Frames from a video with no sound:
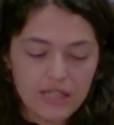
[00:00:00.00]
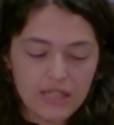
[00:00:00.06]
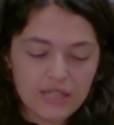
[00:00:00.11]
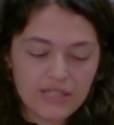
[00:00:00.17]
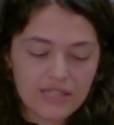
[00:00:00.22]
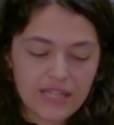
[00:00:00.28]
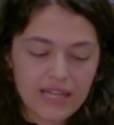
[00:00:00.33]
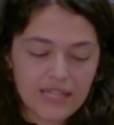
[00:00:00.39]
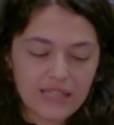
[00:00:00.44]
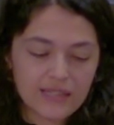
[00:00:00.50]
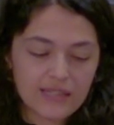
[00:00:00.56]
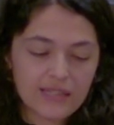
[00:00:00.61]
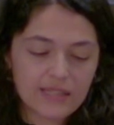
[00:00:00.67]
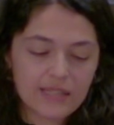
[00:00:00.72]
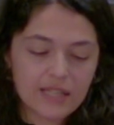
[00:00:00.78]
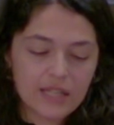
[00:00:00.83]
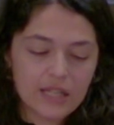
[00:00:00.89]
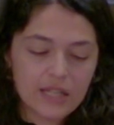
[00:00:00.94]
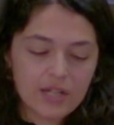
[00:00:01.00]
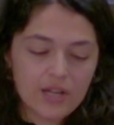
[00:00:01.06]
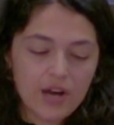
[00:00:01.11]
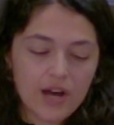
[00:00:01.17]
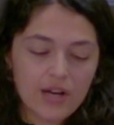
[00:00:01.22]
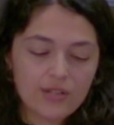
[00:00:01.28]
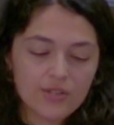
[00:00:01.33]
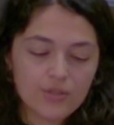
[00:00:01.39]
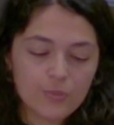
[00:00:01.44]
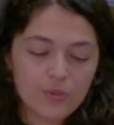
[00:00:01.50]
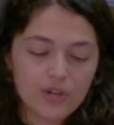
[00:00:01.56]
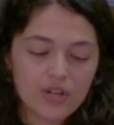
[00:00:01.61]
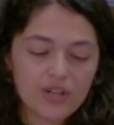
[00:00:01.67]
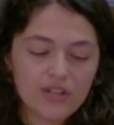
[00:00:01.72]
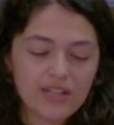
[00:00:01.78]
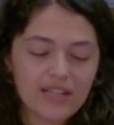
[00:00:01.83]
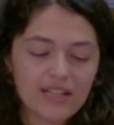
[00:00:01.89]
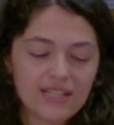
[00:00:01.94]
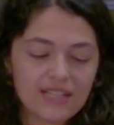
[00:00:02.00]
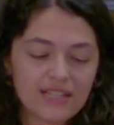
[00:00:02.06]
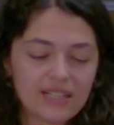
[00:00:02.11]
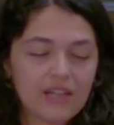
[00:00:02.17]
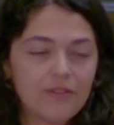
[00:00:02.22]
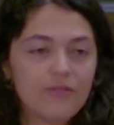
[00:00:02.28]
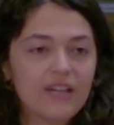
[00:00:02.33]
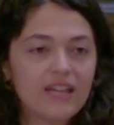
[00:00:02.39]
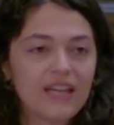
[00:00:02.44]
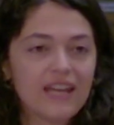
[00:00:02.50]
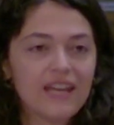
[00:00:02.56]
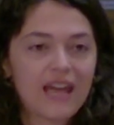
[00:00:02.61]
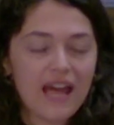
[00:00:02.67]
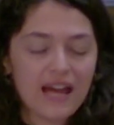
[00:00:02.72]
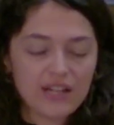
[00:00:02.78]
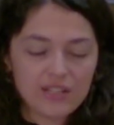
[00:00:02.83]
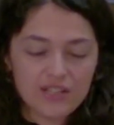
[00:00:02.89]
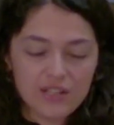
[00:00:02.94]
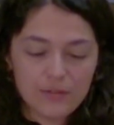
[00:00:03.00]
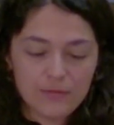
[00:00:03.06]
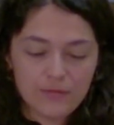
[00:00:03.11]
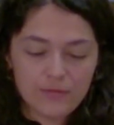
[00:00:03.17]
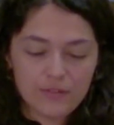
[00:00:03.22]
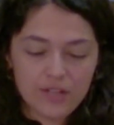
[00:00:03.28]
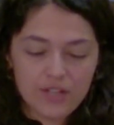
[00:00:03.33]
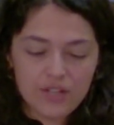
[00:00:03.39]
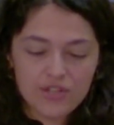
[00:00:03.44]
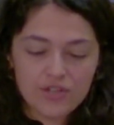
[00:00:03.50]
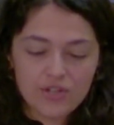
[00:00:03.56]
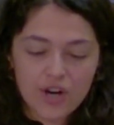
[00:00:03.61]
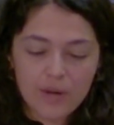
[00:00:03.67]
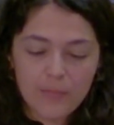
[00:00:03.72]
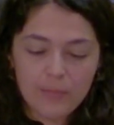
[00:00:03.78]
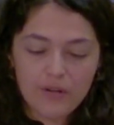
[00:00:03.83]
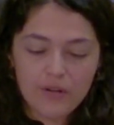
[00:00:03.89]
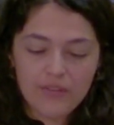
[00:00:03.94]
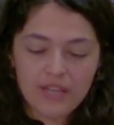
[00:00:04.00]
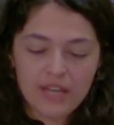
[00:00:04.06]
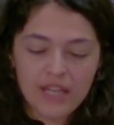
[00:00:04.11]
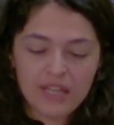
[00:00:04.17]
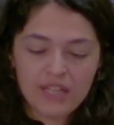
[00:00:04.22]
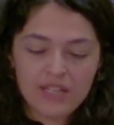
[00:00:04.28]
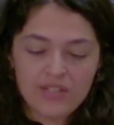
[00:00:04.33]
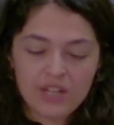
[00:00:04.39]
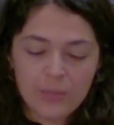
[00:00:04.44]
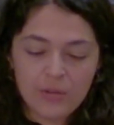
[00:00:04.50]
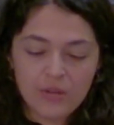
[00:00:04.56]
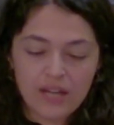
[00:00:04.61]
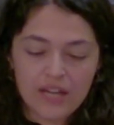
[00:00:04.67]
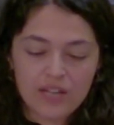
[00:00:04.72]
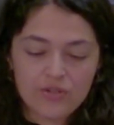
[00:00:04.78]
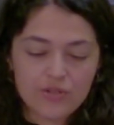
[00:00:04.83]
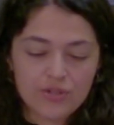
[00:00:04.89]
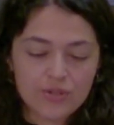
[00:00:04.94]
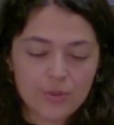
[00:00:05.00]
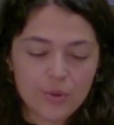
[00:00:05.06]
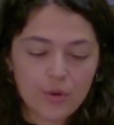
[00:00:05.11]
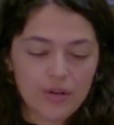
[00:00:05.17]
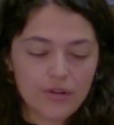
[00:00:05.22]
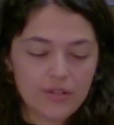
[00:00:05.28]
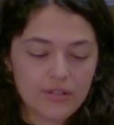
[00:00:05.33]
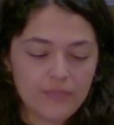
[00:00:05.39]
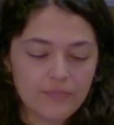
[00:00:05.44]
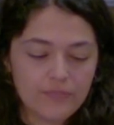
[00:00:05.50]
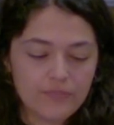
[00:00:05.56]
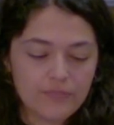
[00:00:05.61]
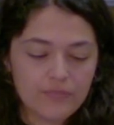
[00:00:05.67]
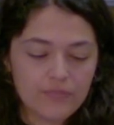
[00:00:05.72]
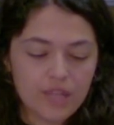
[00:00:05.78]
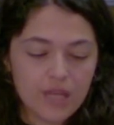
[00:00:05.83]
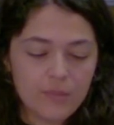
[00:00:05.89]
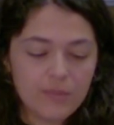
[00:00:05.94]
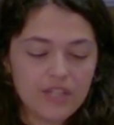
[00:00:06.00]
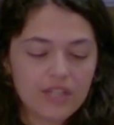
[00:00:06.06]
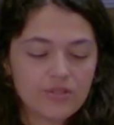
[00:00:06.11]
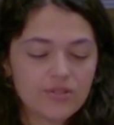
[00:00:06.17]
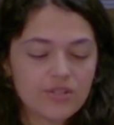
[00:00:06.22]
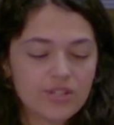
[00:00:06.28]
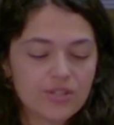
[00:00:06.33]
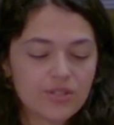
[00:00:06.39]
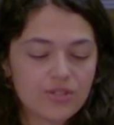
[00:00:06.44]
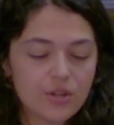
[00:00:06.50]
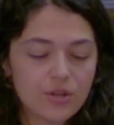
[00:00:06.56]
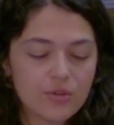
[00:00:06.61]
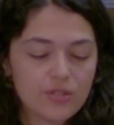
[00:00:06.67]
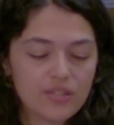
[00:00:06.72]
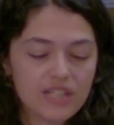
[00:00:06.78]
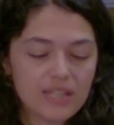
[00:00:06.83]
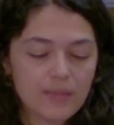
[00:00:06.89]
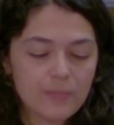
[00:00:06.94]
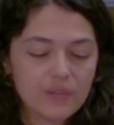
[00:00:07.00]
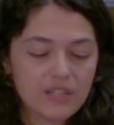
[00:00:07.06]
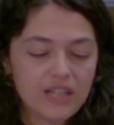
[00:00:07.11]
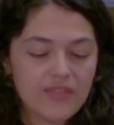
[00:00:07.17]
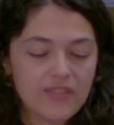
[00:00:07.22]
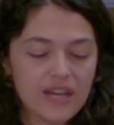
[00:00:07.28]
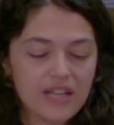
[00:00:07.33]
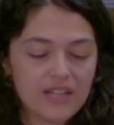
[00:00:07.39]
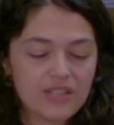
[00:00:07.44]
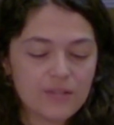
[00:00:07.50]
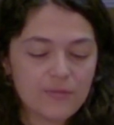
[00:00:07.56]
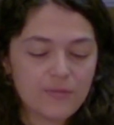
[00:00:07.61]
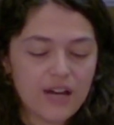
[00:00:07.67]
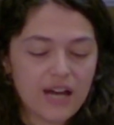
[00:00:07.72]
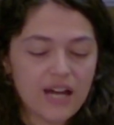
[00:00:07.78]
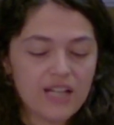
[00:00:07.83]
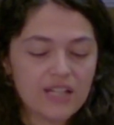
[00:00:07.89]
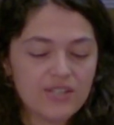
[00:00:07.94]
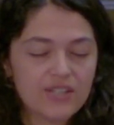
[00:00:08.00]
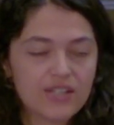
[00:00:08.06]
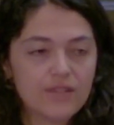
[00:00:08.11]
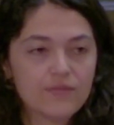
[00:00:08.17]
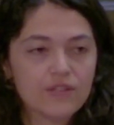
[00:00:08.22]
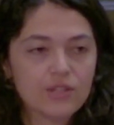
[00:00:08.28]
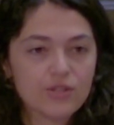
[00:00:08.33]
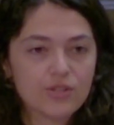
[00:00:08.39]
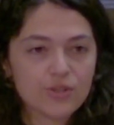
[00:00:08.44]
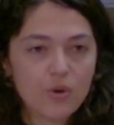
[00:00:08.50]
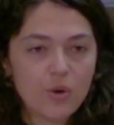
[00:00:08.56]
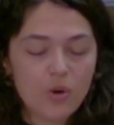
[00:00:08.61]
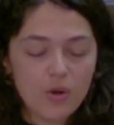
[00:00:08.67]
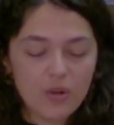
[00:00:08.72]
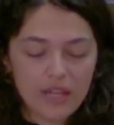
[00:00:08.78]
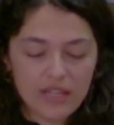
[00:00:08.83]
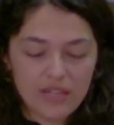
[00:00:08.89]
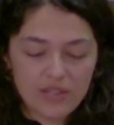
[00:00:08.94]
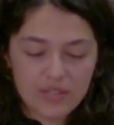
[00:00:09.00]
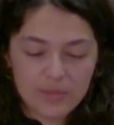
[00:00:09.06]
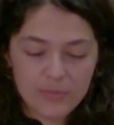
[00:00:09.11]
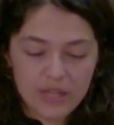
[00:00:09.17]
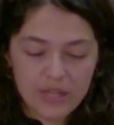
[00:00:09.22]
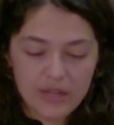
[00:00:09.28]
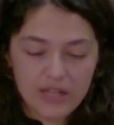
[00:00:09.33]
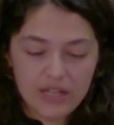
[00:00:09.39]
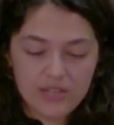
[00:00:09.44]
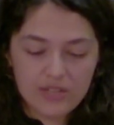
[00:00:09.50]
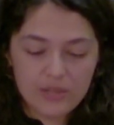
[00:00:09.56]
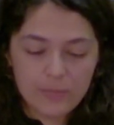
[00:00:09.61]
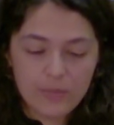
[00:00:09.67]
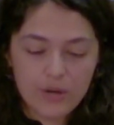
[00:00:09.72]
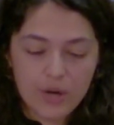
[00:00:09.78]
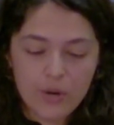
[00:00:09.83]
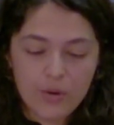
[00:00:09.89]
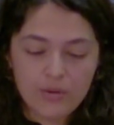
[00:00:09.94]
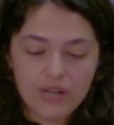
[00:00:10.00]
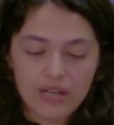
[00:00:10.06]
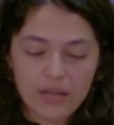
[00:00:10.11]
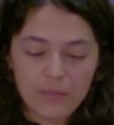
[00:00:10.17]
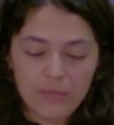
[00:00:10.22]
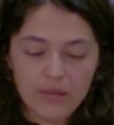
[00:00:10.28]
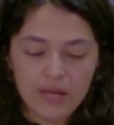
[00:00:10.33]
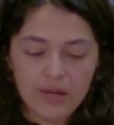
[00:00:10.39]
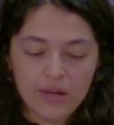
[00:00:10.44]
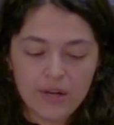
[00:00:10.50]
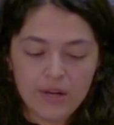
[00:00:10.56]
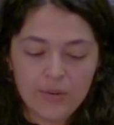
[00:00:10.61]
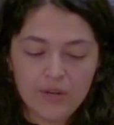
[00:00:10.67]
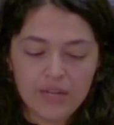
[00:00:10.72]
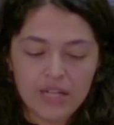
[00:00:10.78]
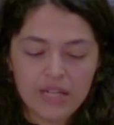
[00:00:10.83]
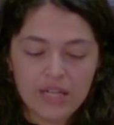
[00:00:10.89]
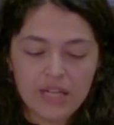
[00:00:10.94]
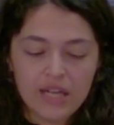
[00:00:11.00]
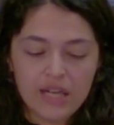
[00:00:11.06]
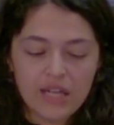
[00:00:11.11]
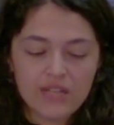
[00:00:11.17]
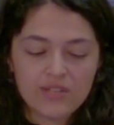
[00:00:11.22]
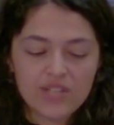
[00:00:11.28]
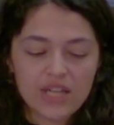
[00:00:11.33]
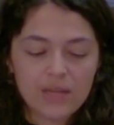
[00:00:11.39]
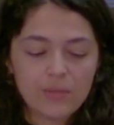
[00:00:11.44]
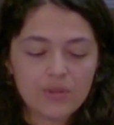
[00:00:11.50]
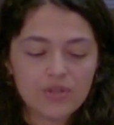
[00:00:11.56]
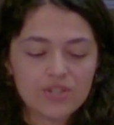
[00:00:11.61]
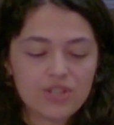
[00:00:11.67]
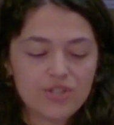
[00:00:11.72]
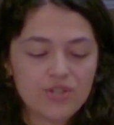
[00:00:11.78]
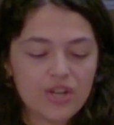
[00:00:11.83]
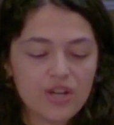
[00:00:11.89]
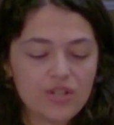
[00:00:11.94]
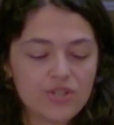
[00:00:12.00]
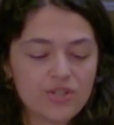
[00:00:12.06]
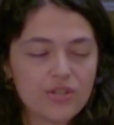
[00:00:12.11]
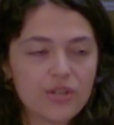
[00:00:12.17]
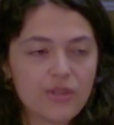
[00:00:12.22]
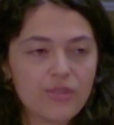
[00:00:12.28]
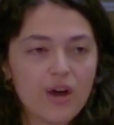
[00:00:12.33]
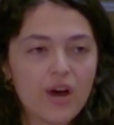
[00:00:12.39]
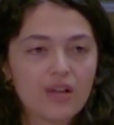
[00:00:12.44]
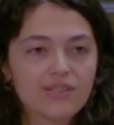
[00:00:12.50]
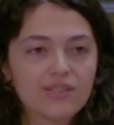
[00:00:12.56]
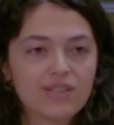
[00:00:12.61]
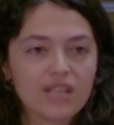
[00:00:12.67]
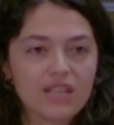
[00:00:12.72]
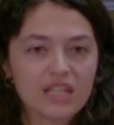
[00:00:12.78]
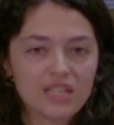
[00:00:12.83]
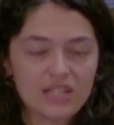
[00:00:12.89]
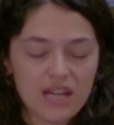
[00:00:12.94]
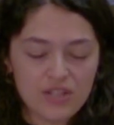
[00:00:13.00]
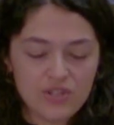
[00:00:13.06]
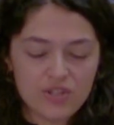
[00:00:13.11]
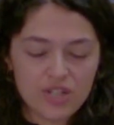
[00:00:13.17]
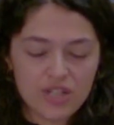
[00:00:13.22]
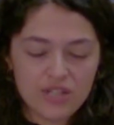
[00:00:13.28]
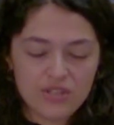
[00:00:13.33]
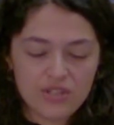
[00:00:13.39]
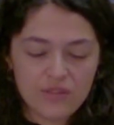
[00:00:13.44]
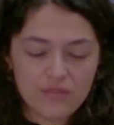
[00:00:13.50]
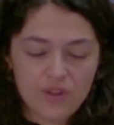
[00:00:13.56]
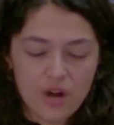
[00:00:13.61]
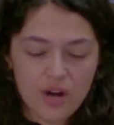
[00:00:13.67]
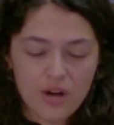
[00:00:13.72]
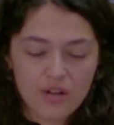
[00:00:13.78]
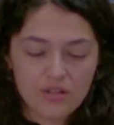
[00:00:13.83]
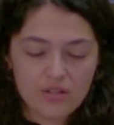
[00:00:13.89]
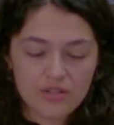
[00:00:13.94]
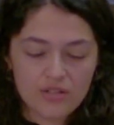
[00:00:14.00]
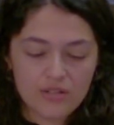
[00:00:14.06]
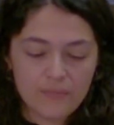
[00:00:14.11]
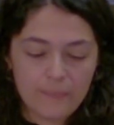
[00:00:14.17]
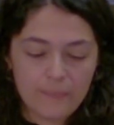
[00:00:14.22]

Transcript: says, God's word is living and active, sharper than any double-edged sword. It pierces so deeply that it divides even soul and spirit, bone and marrow, and is able to judge the thoughts and intentions of the heart.